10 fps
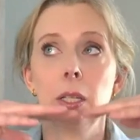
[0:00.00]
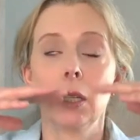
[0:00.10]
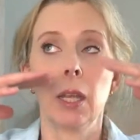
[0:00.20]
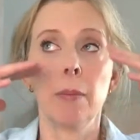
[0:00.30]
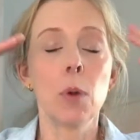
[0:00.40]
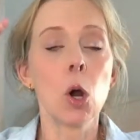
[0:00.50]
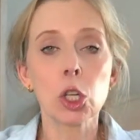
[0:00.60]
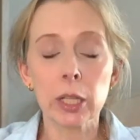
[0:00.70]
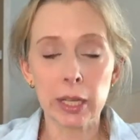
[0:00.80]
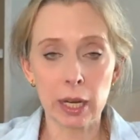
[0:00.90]

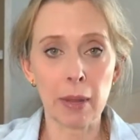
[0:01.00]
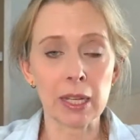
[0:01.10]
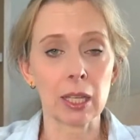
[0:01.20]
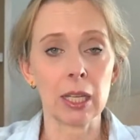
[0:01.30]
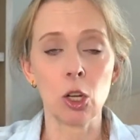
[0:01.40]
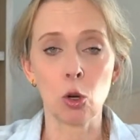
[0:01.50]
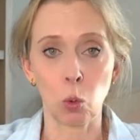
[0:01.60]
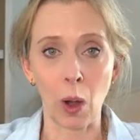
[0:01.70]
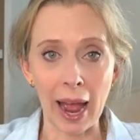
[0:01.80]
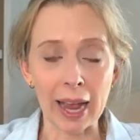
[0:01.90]
emotionally and mentally
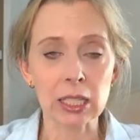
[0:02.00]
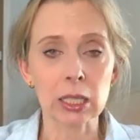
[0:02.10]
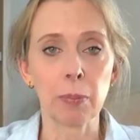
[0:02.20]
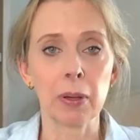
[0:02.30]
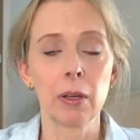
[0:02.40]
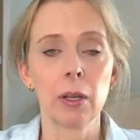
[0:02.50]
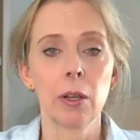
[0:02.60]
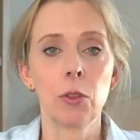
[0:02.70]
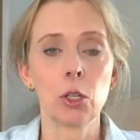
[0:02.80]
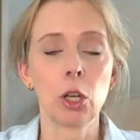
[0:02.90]
grasp
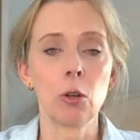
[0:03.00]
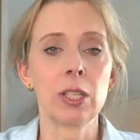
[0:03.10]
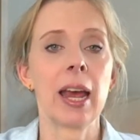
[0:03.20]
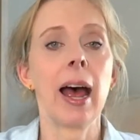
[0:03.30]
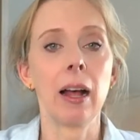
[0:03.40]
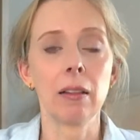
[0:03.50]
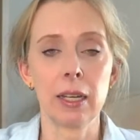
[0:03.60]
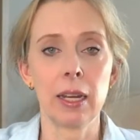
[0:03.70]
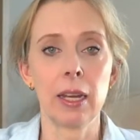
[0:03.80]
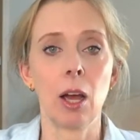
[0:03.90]
the
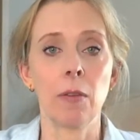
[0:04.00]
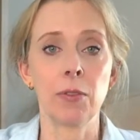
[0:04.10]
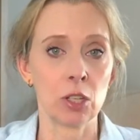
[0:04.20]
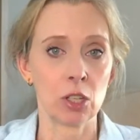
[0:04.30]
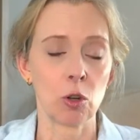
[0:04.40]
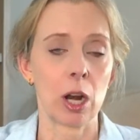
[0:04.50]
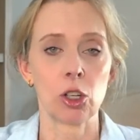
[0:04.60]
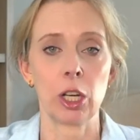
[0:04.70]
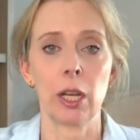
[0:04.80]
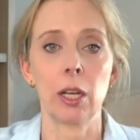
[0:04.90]
totality of the
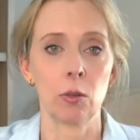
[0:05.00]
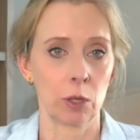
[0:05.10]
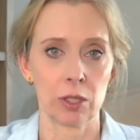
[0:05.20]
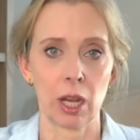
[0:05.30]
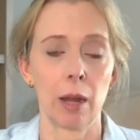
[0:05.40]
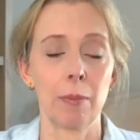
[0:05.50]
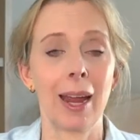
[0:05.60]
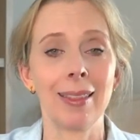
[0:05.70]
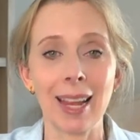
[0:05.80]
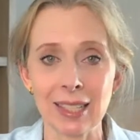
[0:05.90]
destruction in real time.
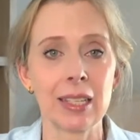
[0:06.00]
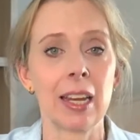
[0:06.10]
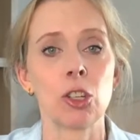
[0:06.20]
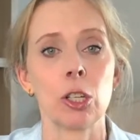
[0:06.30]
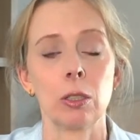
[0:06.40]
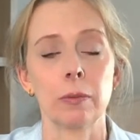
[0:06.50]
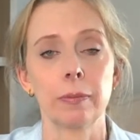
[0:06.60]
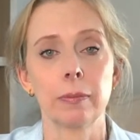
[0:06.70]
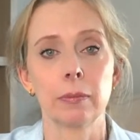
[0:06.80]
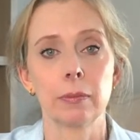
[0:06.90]
And that's intentional,
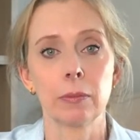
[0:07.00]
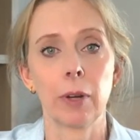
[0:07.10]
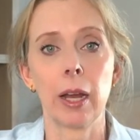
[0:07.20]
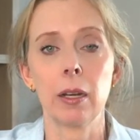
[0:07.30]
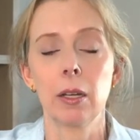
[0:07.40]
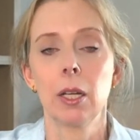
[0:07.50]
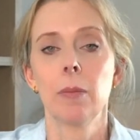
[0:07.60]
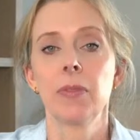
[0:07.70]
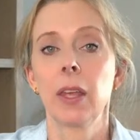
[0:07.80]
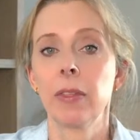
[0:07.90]
right?
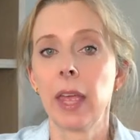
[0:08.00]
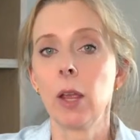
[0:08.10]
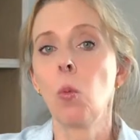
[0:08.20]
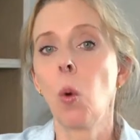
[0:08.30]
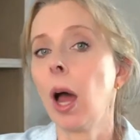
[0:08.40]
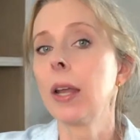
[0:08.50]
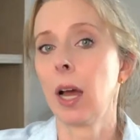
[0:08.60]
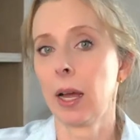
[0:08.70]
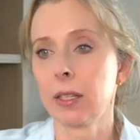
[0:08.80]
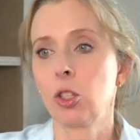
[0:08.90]
They want
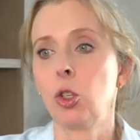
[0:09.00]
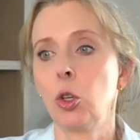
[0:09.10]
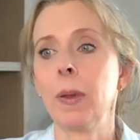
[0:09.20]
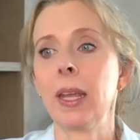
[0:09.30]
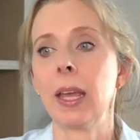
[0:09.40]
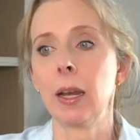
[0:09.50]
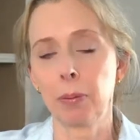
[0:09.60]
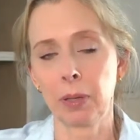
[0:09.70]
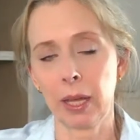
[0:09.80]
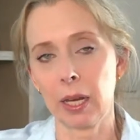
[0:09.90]
us to be in a
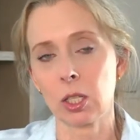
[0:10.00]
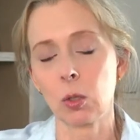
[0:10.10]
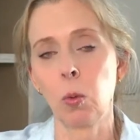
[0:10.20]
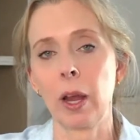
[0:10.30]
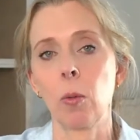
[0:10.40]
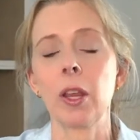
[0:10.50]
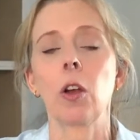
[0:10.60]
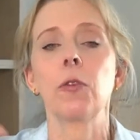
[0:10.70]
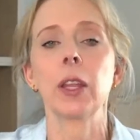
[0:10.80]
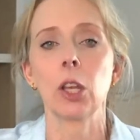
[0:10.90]
place where we
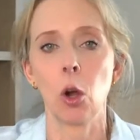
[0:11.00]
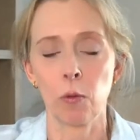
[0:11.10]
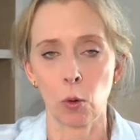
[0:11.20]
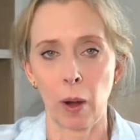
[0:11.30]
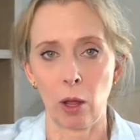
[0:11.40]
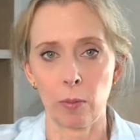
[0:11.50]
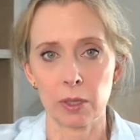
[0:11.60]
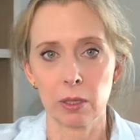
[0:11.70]
are feeling overwhelmed,